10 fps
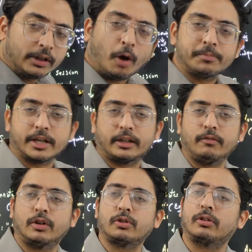the objective
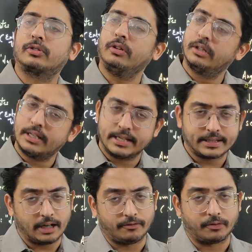was also
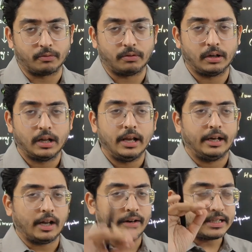self-rule.
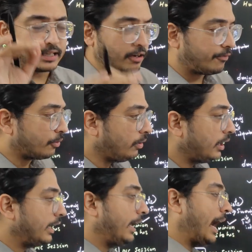Now in self-rule,
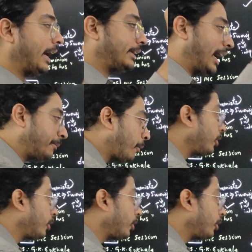at that